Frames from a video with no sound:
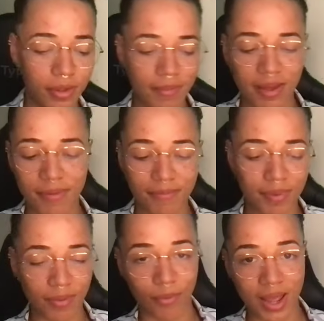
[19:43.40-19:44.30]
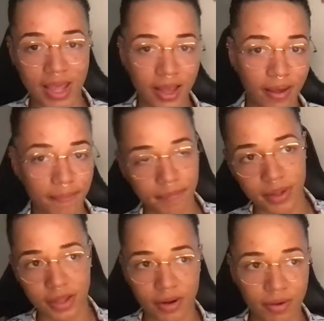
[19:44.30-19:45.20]
you may have been weighing up
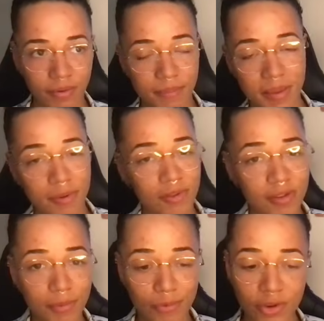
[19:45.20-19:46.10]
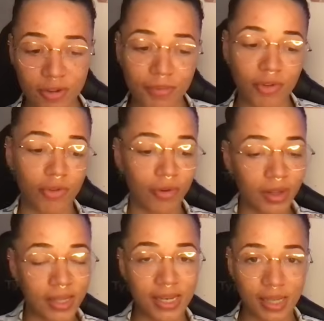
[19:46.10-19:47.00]
you know or maybe some of you just been
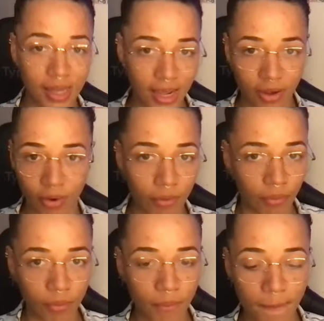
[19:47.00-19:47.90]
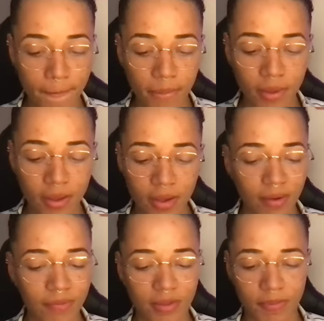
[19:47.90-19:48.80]
struggling to let go
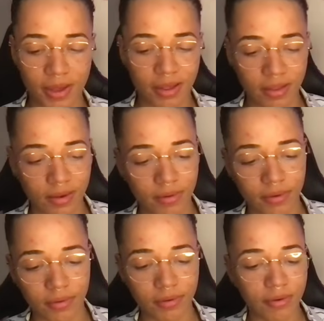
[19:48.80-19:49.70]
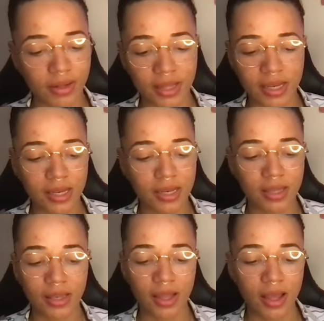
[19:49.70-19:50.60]
of this person or struggling to
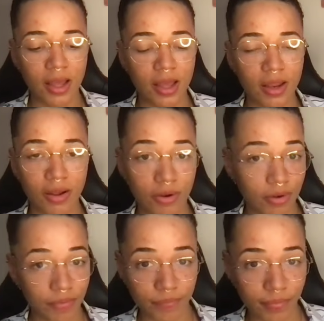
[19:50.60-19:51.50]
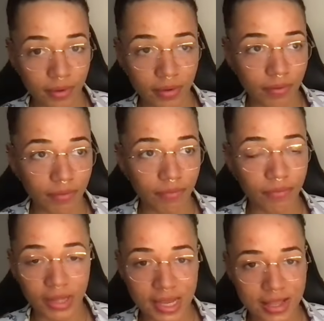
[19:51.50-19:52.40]
just you know
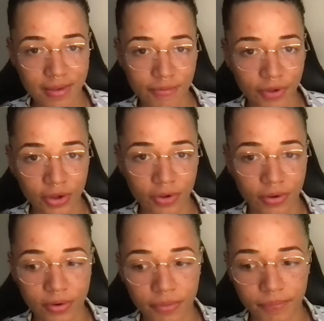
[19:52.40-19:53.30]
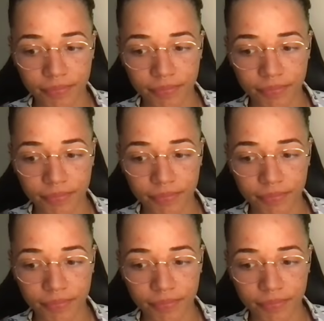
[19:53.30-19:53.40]
release it for good